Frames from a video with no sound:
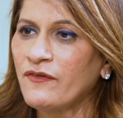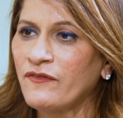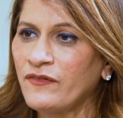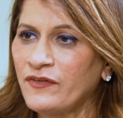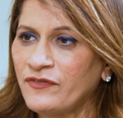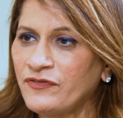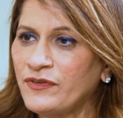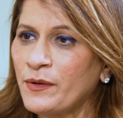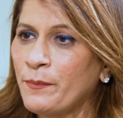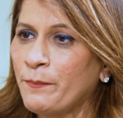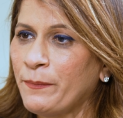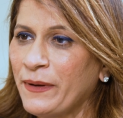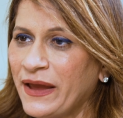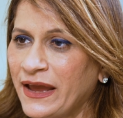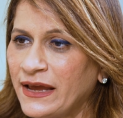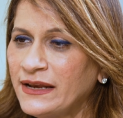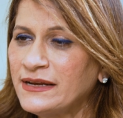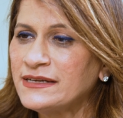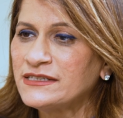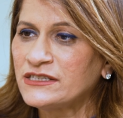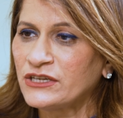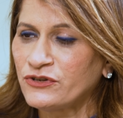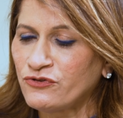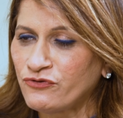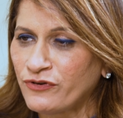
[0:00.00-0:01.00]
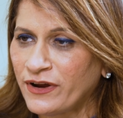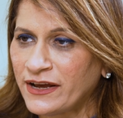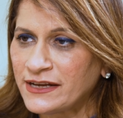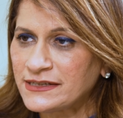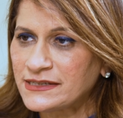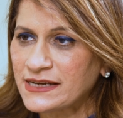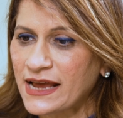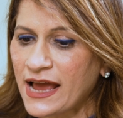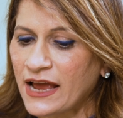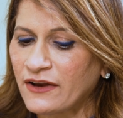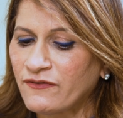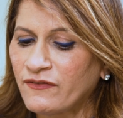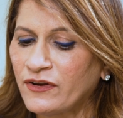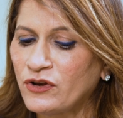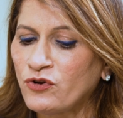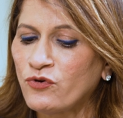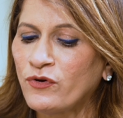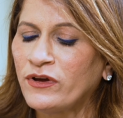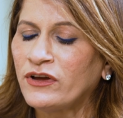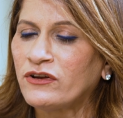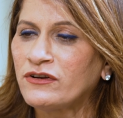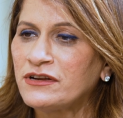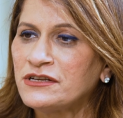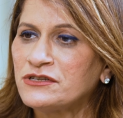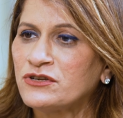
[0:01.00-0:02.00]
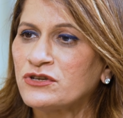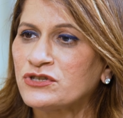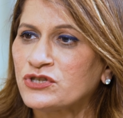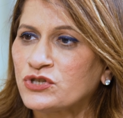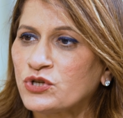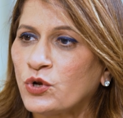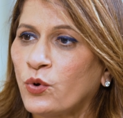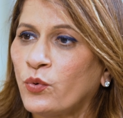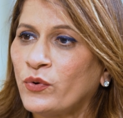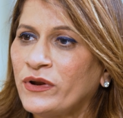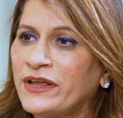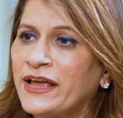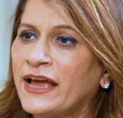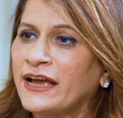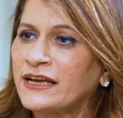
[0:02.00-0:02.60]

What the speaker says: if the pain is addressed, and when you increase your slowly